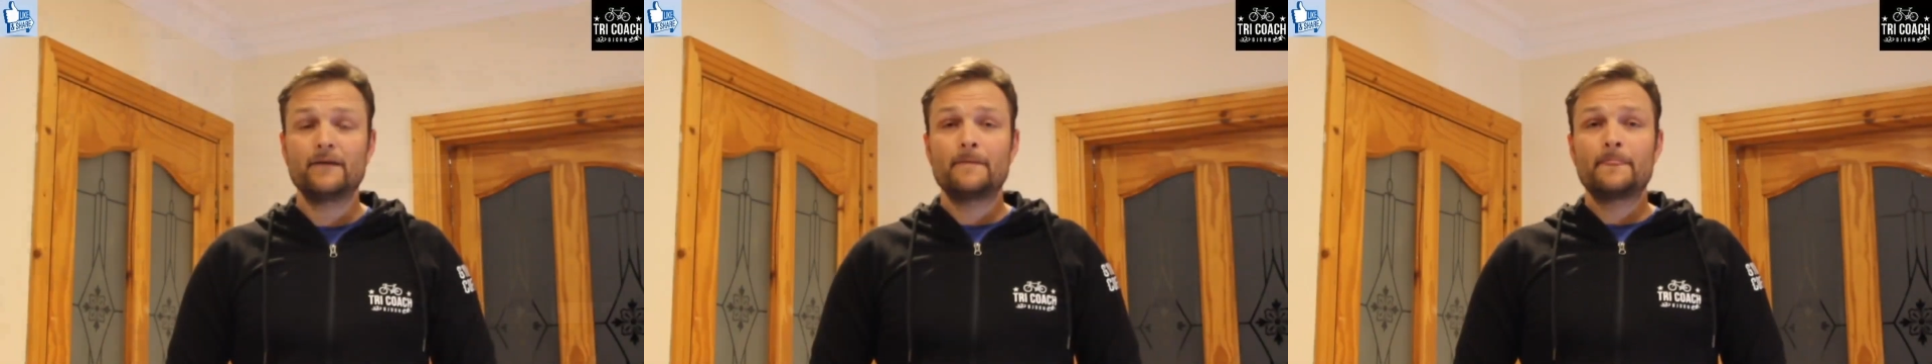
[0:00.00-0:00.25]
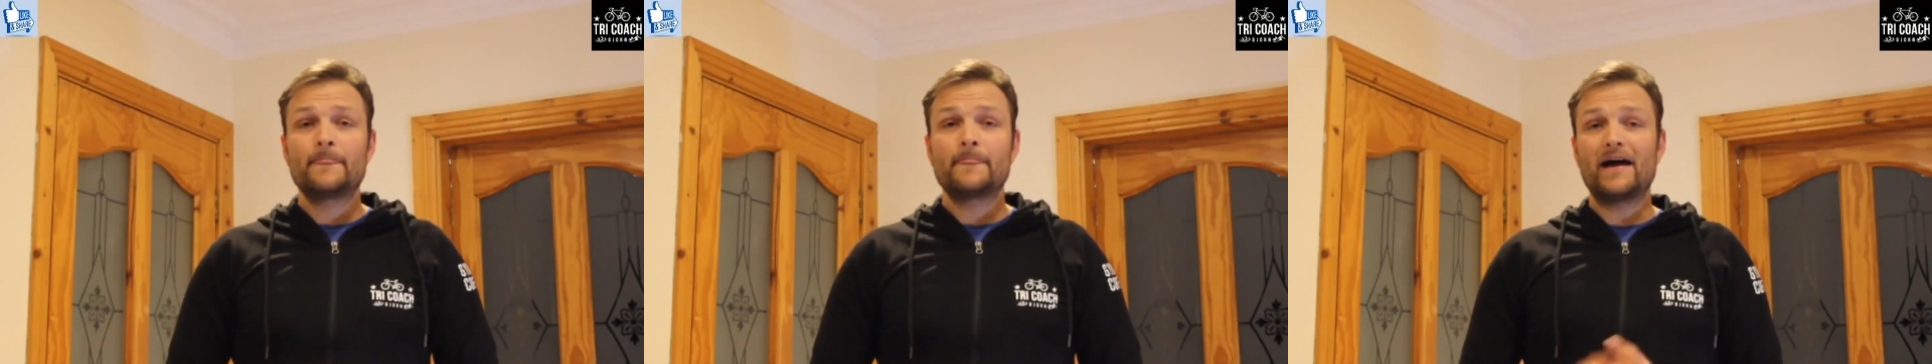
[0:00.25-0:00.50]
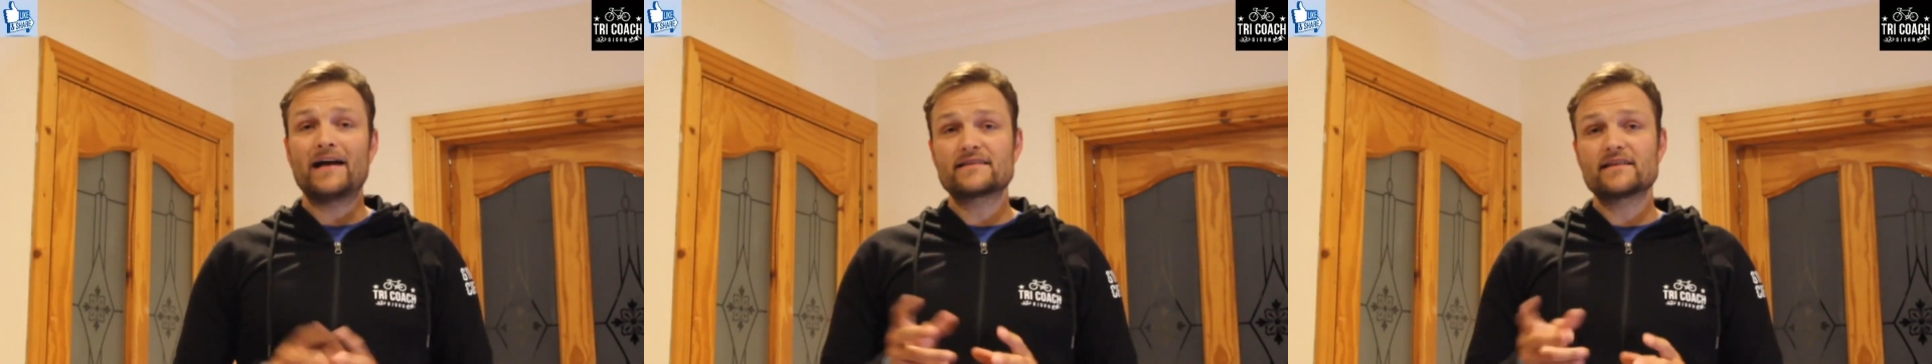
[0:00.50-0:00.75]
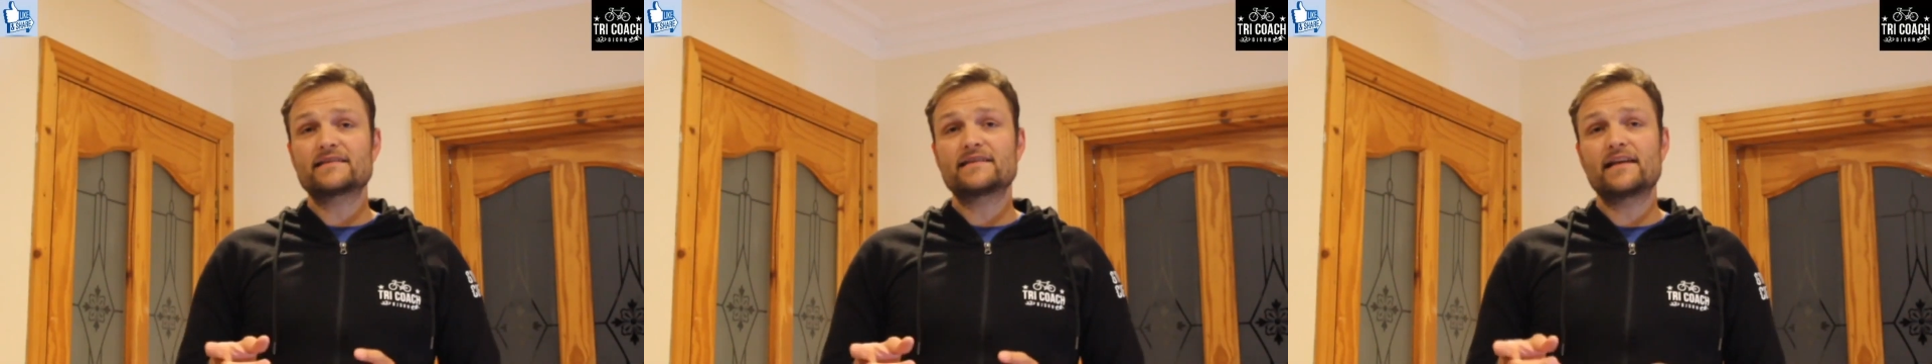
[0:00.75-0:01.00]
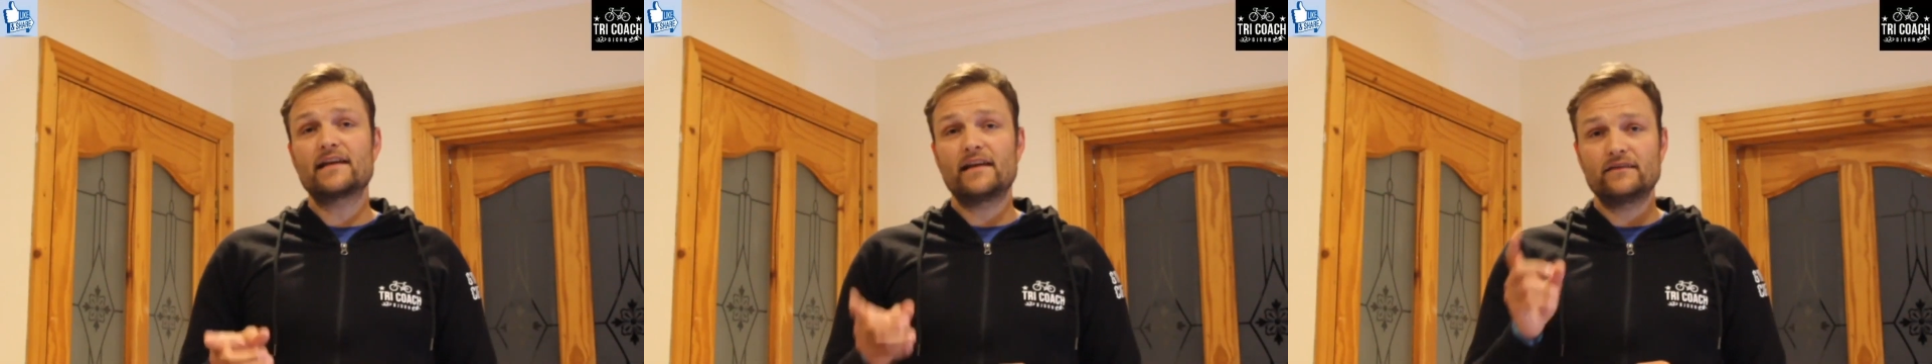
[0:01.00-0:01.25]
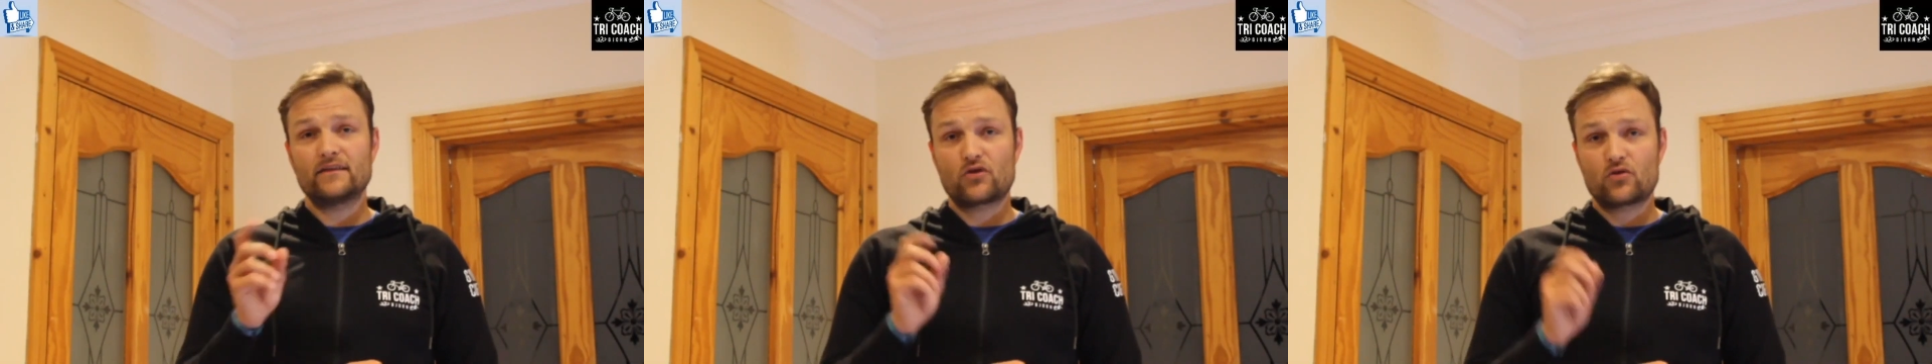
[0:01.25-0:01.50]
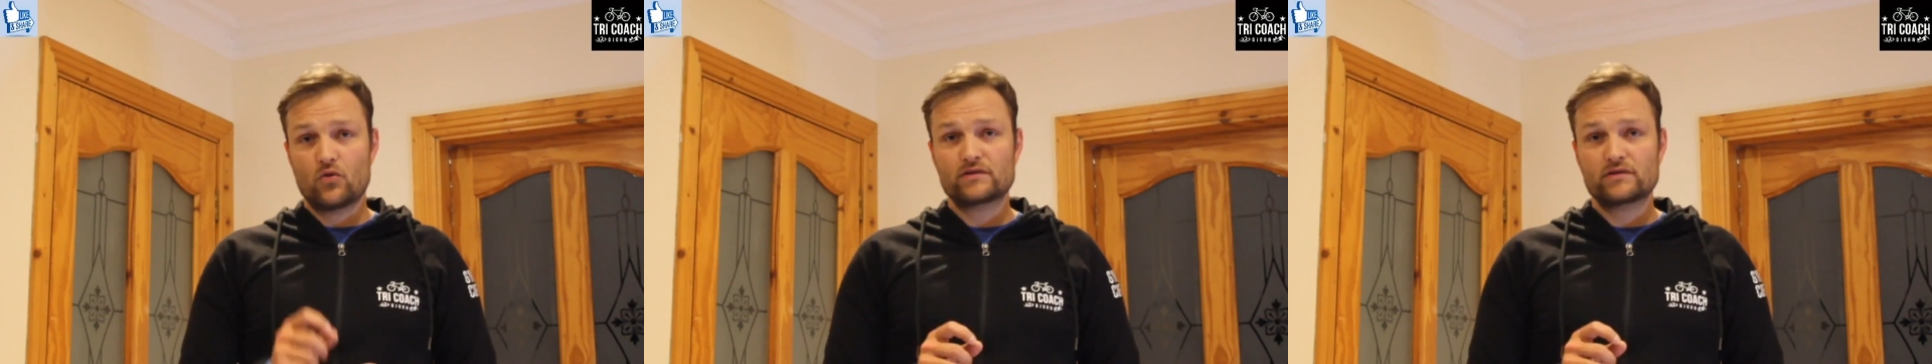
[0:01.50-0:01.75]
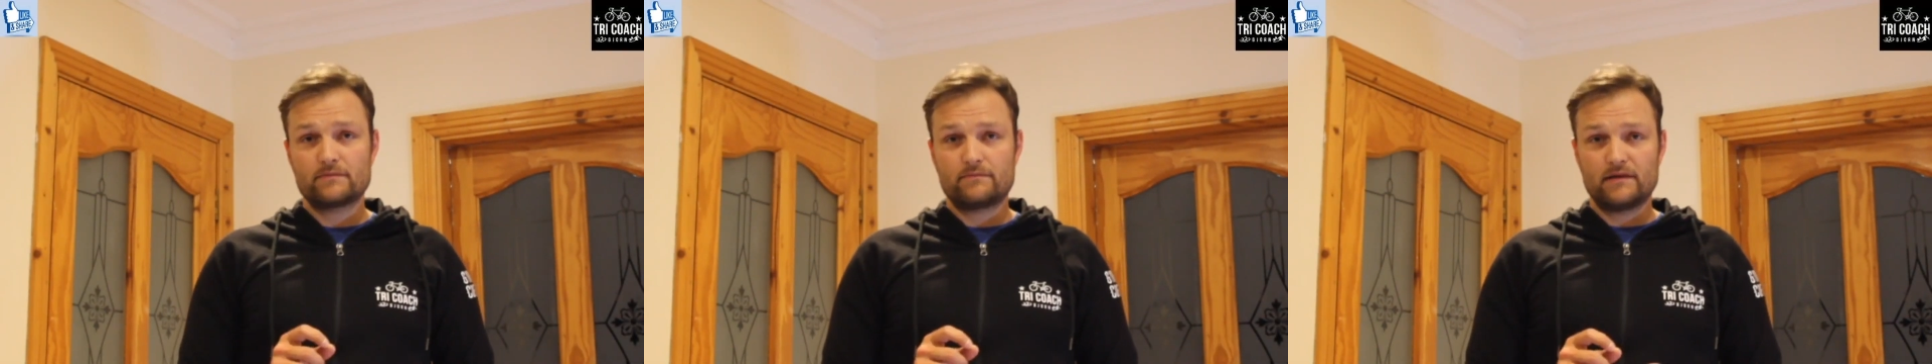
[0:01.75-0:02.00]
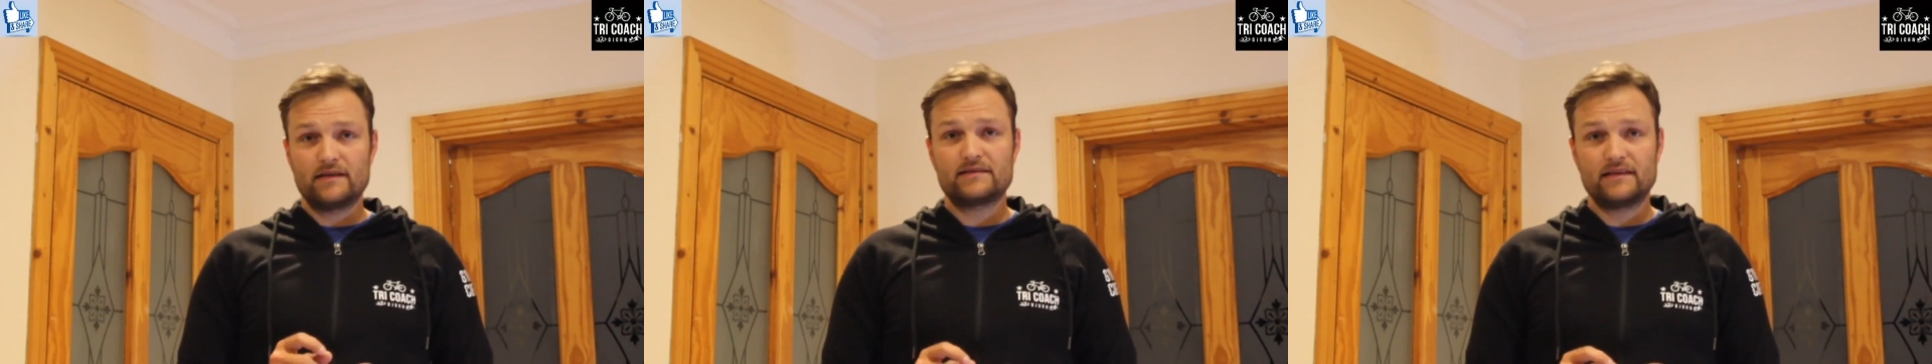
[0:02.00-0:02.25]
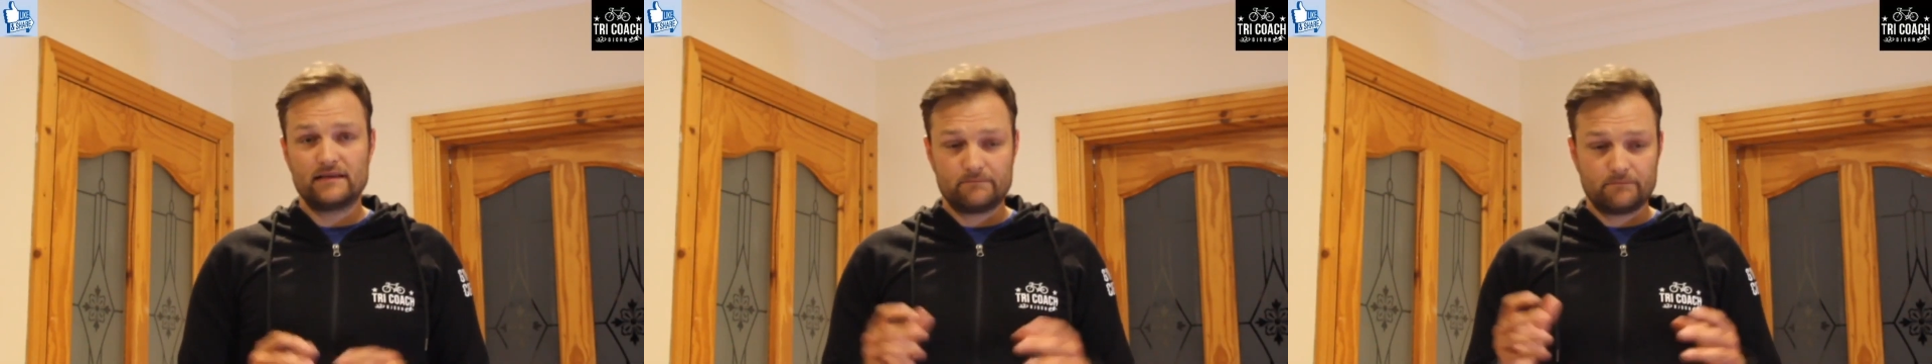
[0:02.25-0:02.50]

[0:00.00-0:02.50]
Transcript: Now, as I said in the core stability